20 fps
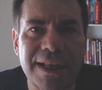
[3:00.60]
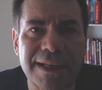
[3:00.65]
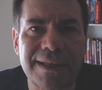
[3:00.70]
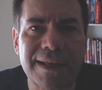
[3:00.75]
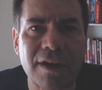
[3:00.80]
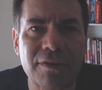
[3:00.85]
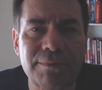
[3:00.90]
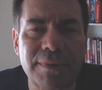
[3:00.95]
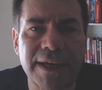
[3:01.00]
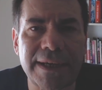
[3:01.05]

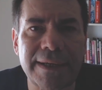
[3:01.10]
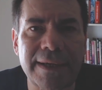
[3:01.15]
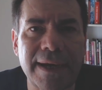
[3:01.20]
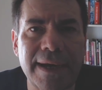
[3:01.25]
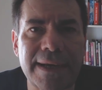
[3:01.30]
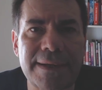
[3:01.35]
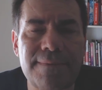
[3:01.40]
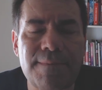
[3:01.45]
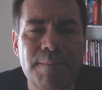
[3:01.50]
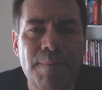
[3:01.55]
set down by
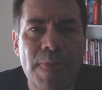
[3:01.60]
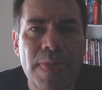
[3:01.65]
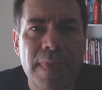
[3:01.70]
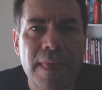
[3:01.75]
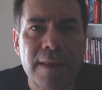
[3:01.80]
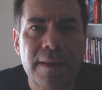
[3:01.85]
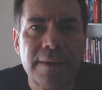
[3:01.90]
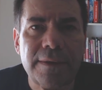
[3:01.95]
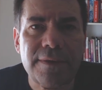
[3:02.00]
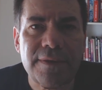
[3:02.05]
God
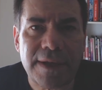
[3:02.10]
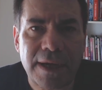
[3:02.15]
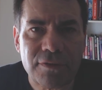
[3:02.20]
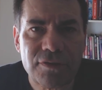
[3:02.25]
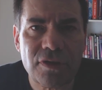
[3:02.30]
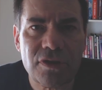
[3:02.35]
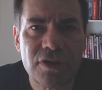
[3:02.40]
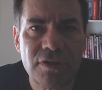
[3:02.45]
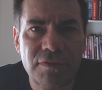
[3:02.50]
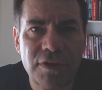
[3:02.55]

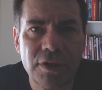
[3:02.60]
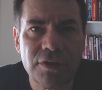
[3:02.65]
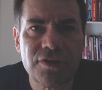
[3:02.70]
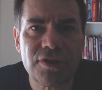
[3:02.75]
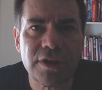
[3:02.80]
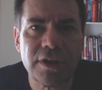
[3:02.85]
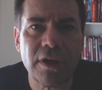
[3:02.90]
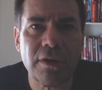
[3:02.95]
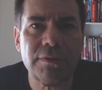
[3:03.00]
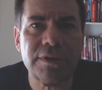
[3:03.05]
thousands of
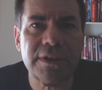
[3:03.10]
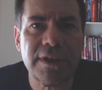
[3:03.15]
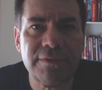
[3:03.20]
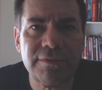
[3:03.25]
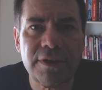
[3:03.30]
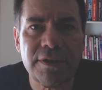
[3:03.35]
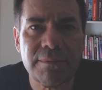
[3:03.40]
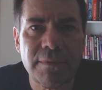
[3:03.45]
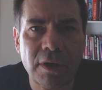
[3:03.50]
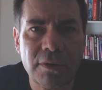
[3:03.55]
years ago and
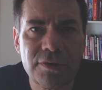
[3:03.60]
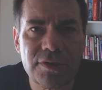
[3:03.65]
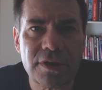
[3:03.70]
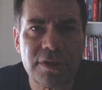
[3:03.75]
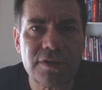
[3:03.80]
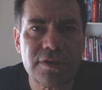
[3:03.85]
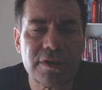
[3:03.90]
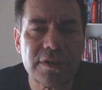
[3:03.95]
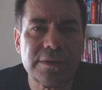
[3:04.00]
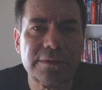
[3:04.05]
given to
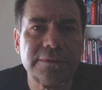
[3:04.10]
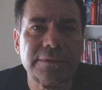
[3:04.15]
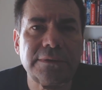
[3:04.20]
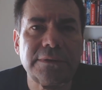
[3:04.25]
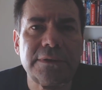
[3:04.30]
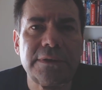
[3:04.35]
Moses.